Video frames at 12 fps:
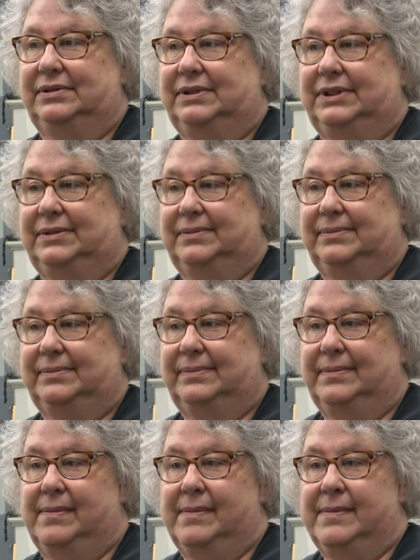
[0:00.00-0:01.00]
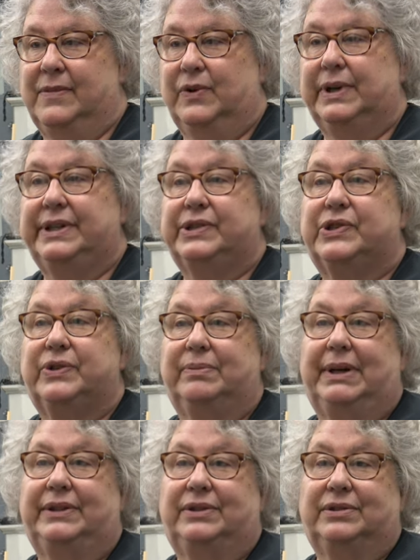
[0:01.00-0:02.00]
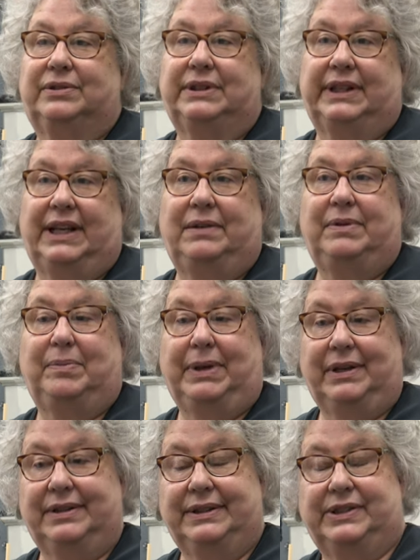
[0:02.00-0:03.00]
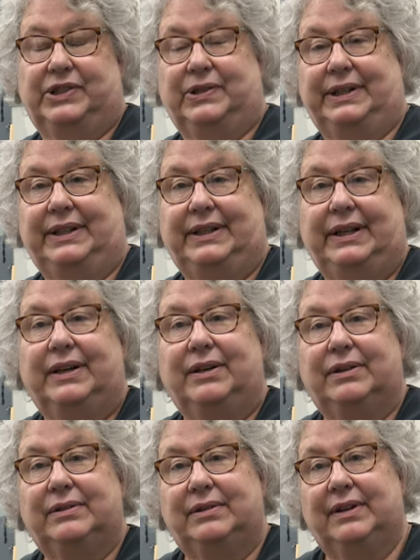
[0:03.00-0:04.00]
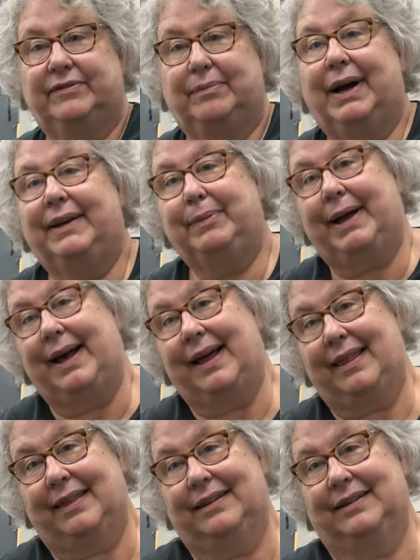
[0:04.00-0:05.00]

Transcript: um, were instrumental in keeping me on the straight and narrow of my path.